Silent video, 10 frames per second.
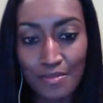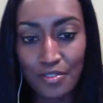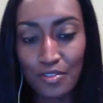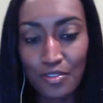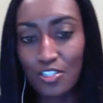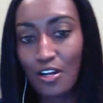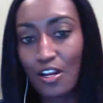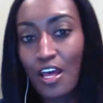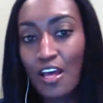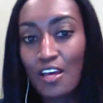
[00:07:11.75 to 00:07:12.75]
Sean.
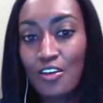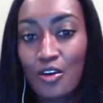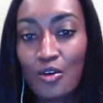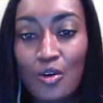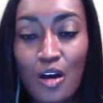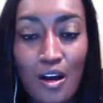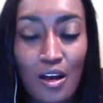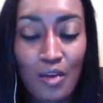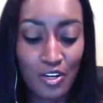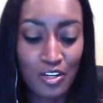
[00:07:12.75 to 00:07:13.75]

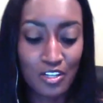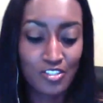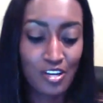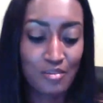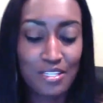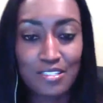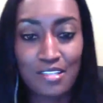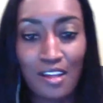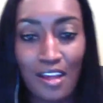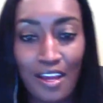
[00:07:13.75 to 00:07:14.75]
And we're going to drop this
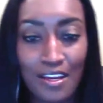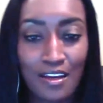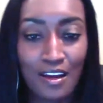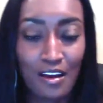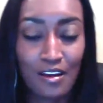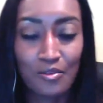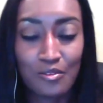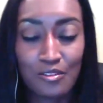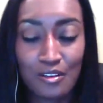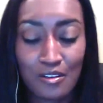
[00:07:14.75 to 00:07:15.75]
tonight,
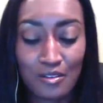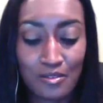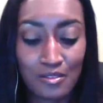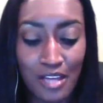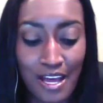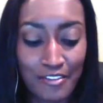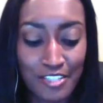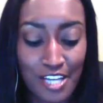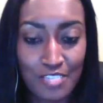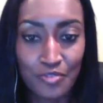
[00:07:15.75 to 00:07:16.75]
the
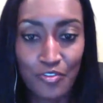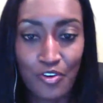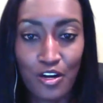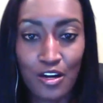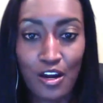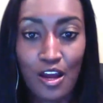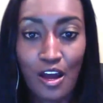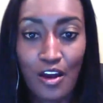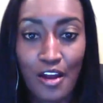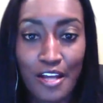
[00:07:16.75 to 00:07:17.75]
advertisement for
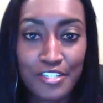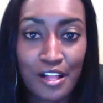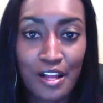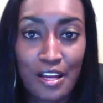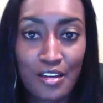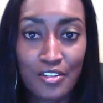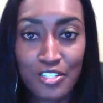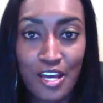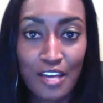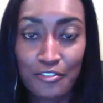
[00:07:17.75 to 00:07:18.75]
our EduGladiators
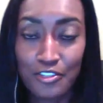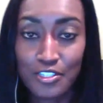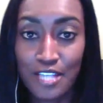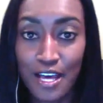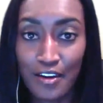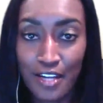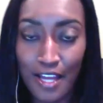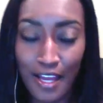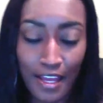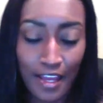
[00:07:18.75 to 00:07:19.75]
chat for
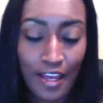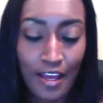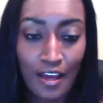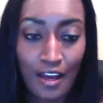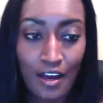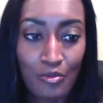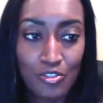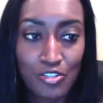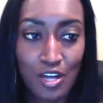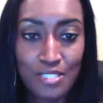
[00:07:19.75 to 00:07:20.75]
Saturday will
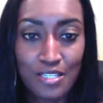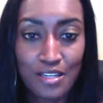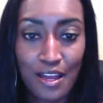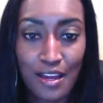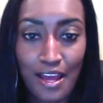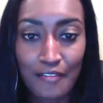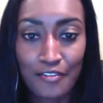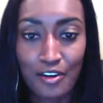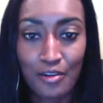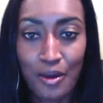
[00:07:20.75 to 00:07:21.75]
drop tonight after
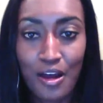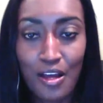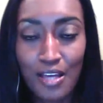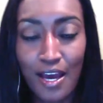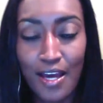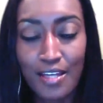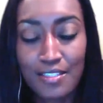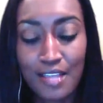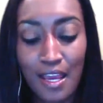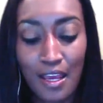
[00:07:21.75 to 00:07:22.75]
our podcast.
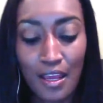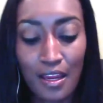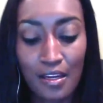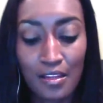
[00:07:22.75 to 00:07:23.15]
And